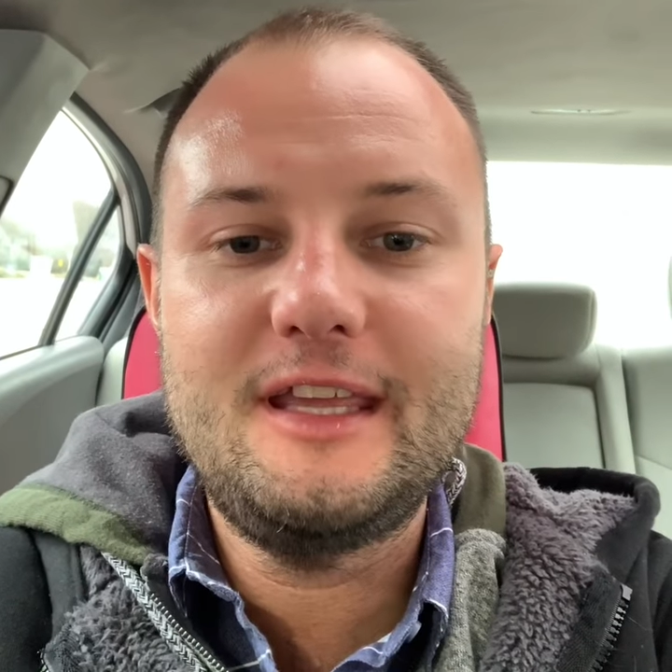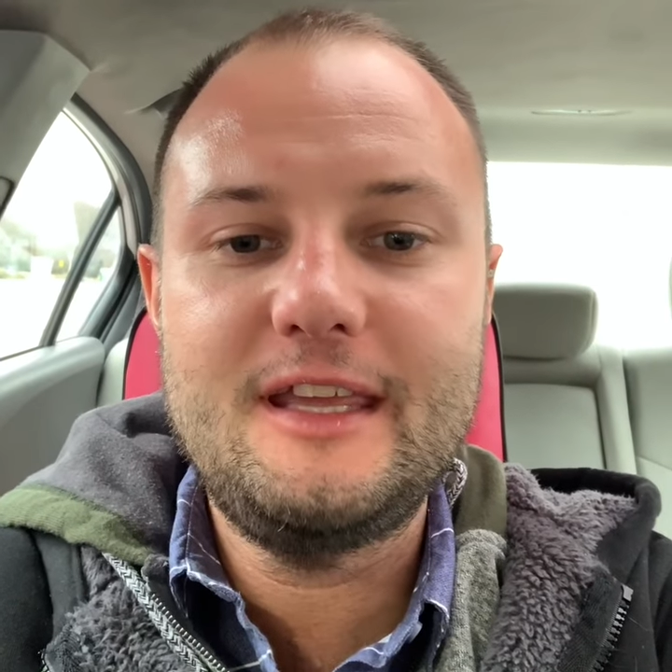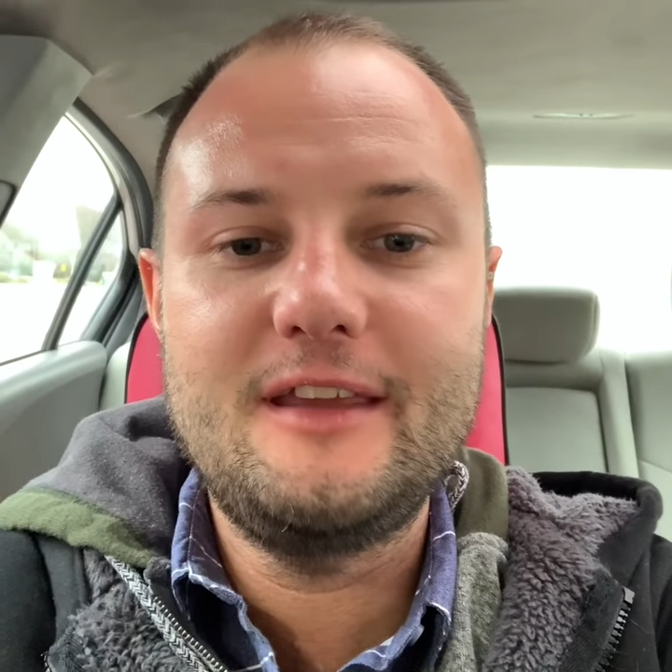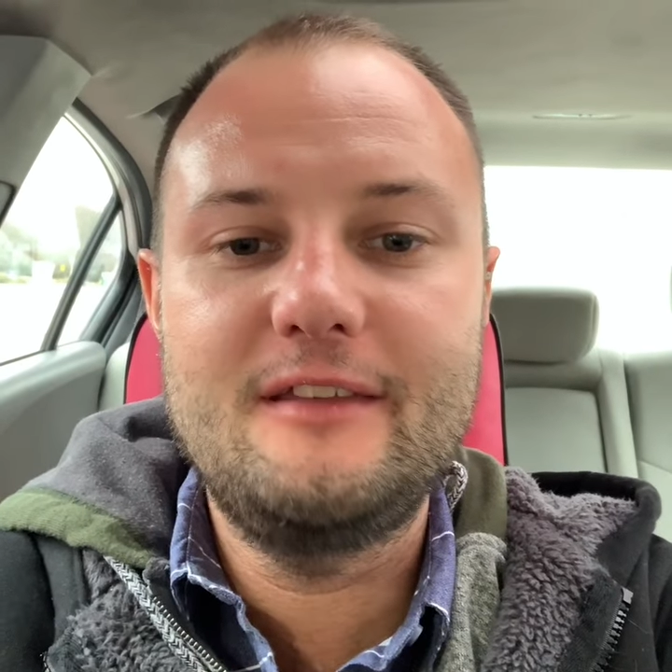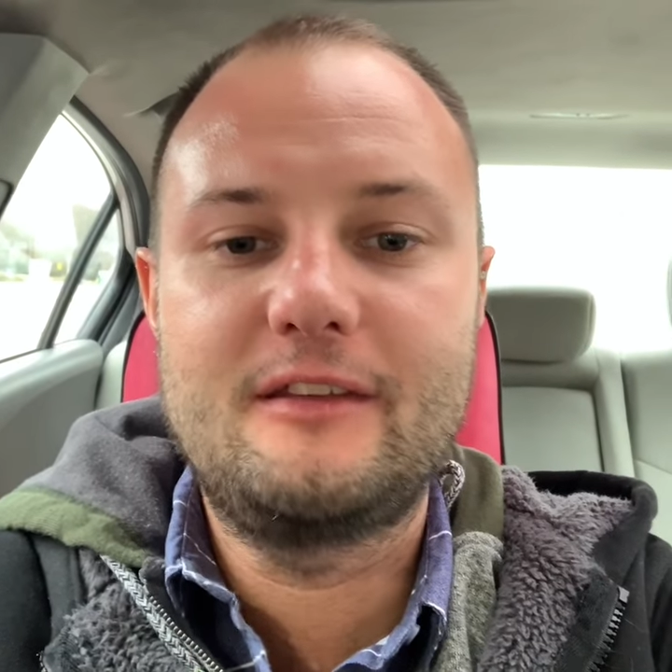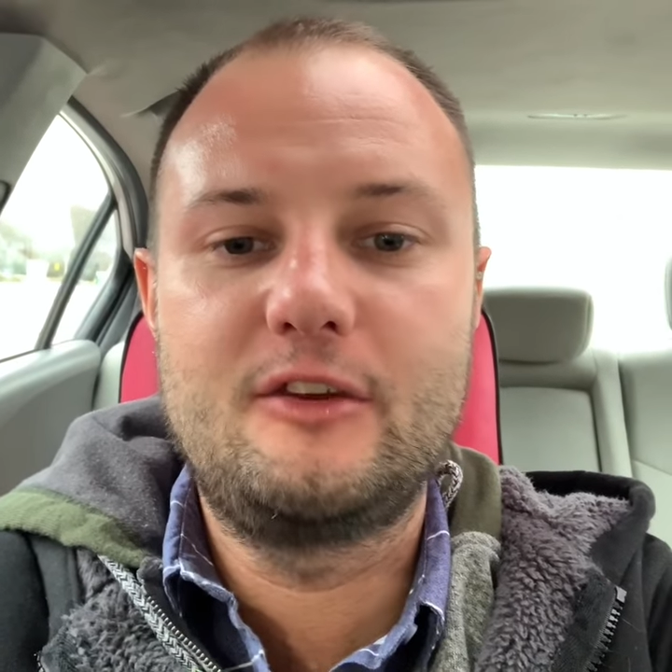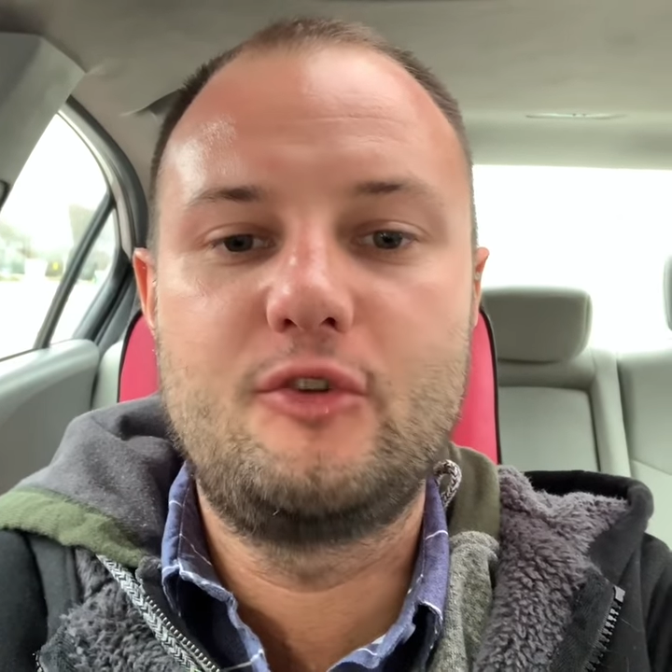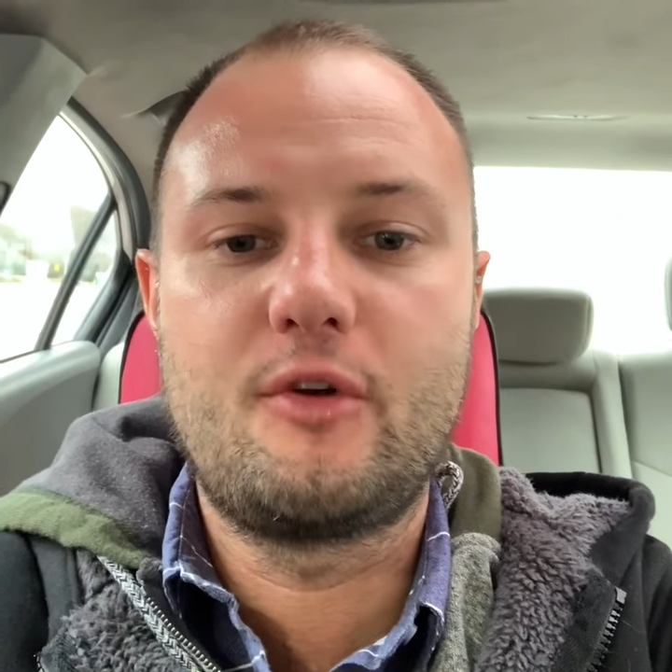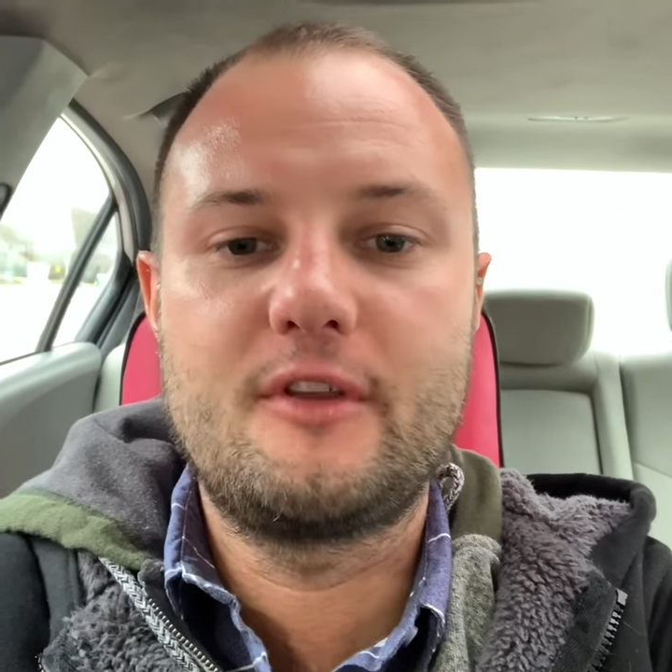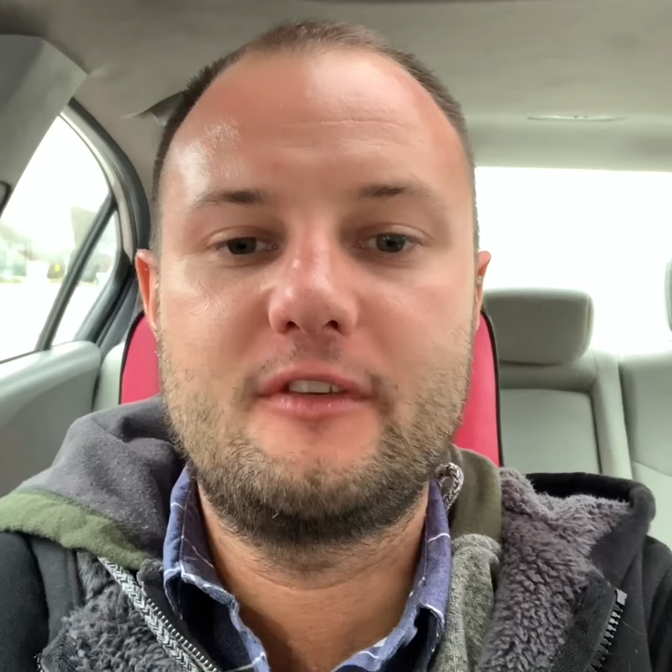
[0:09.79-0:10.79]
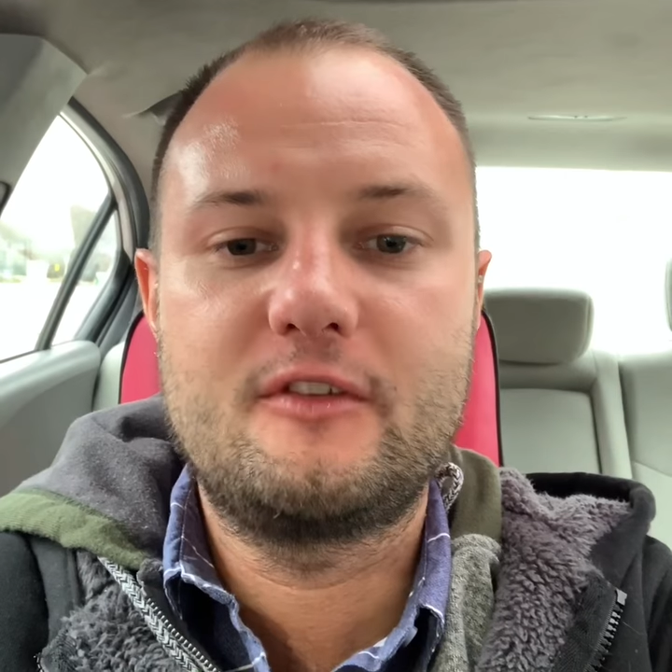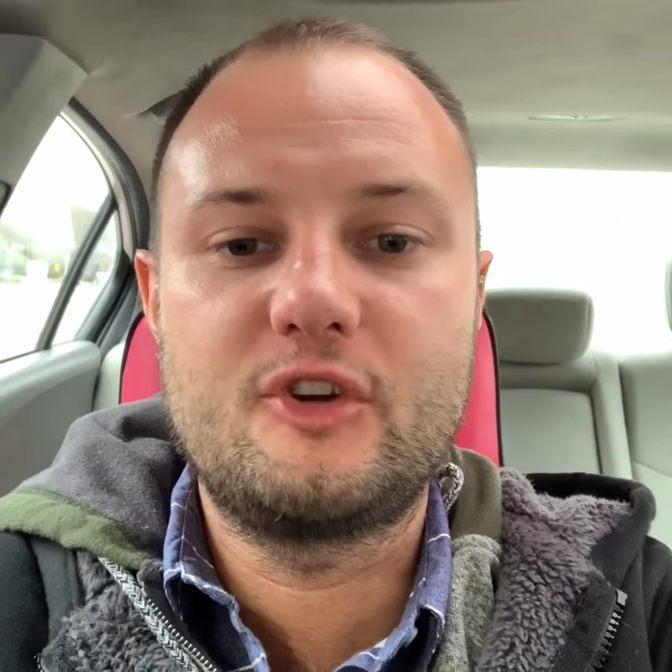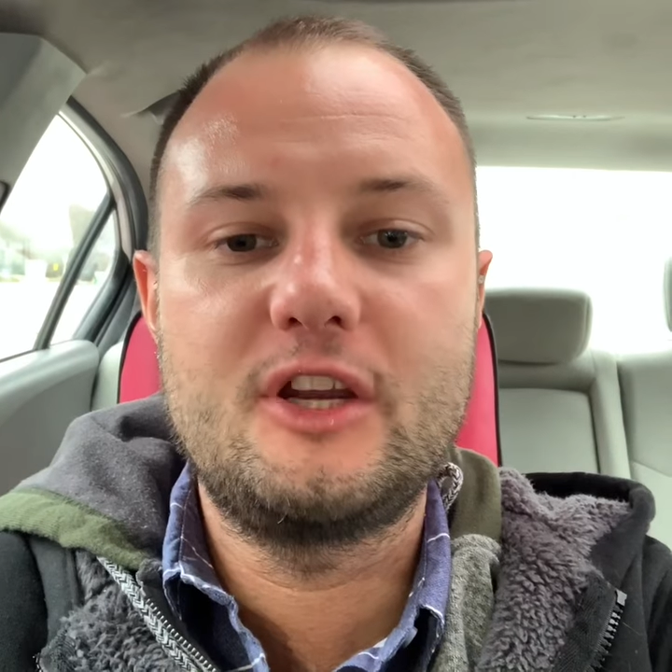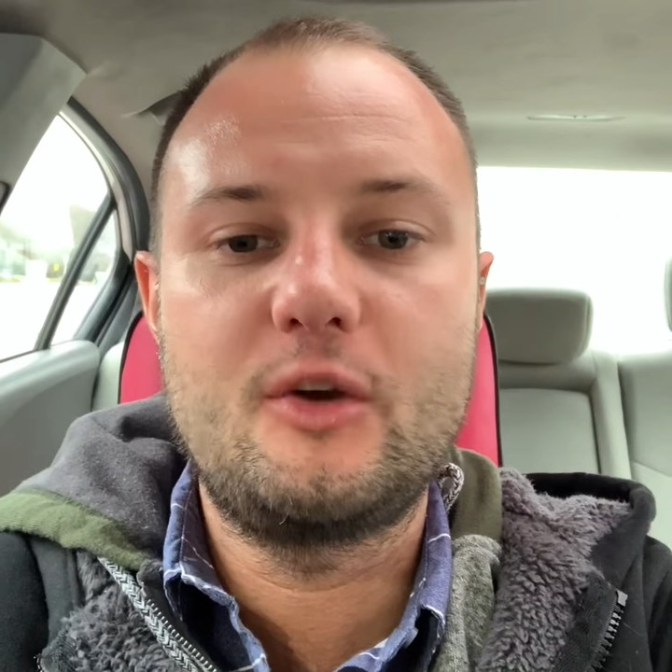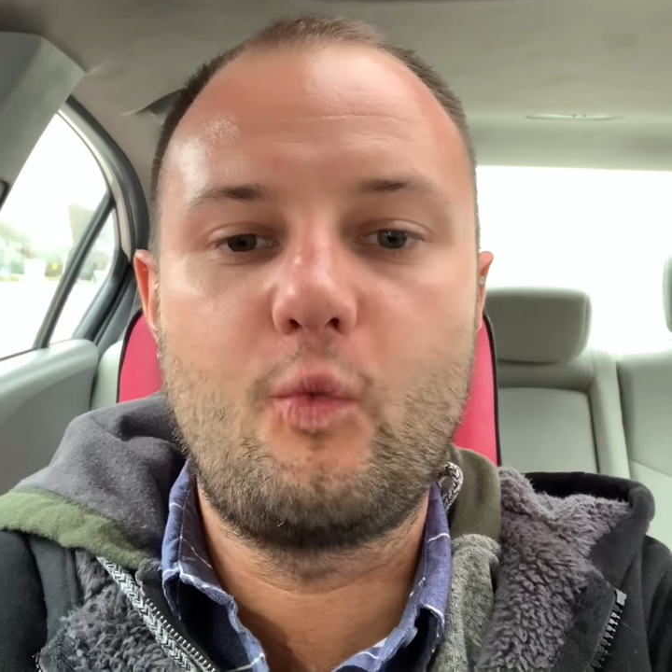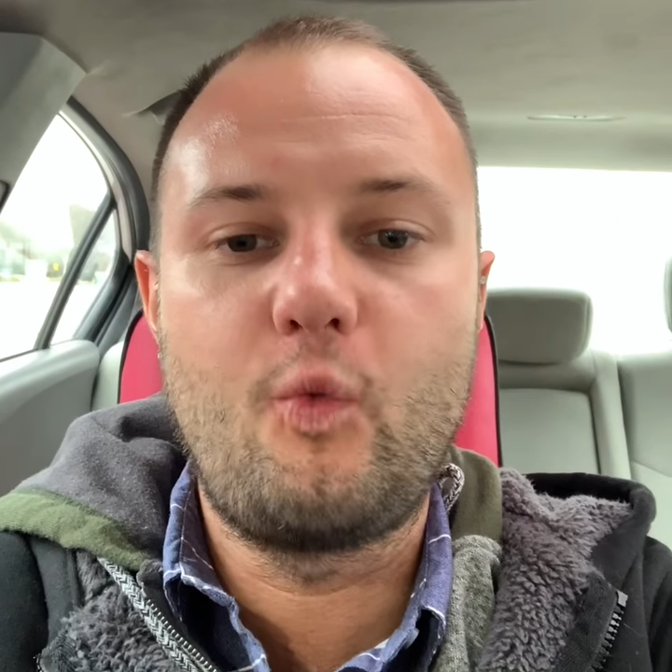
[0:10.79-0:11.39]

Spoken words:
East North Street,